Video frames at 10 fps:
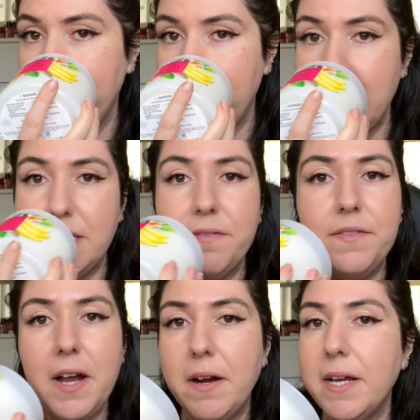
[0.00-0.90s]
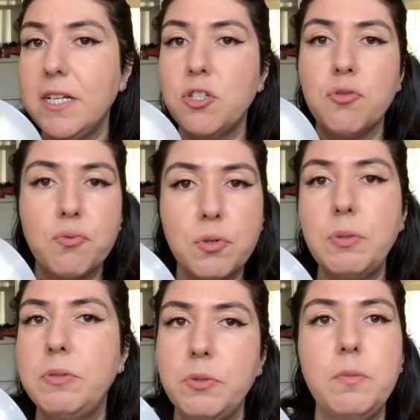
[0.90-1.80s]
It's a very
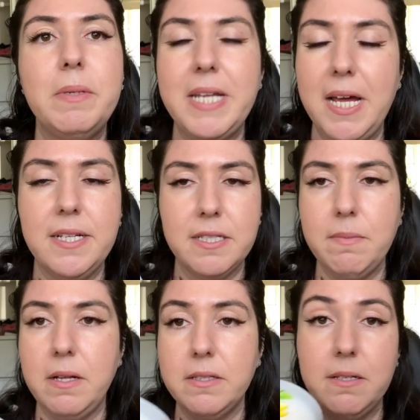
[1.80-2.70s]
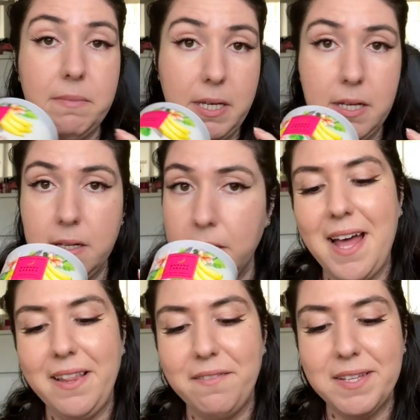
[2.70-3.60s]
true to banana smell to me.
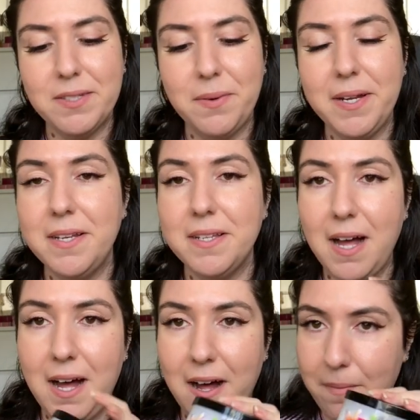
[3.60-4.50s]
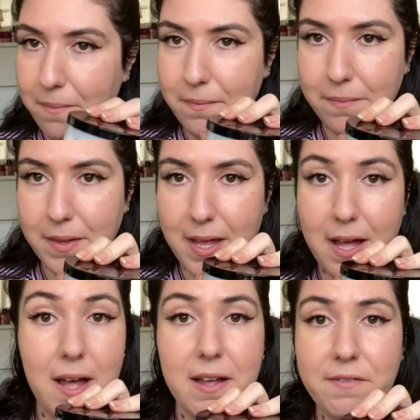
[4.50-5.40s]
I love this one. Um,
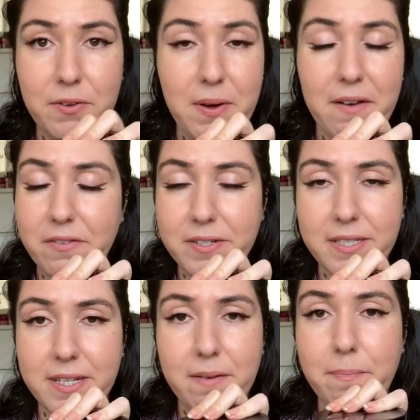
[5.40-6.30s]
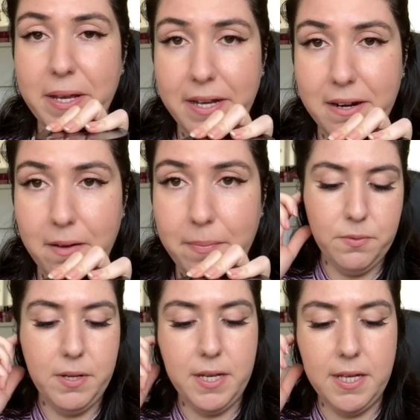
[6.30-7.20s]
if you ever see it, pick it up. This
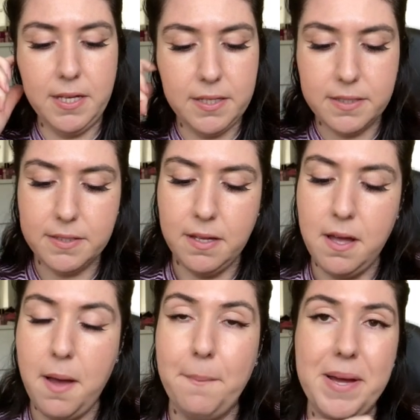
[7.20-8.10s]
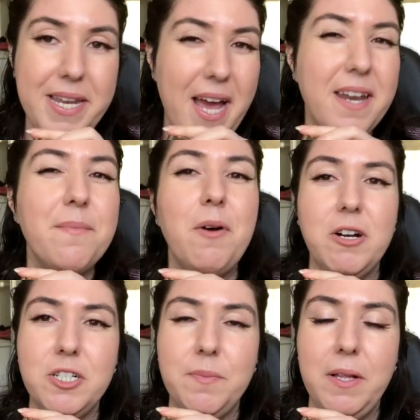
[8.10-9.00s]
one is banana
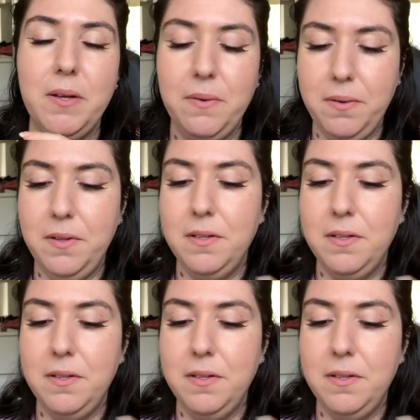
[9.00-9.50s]
marshmallow.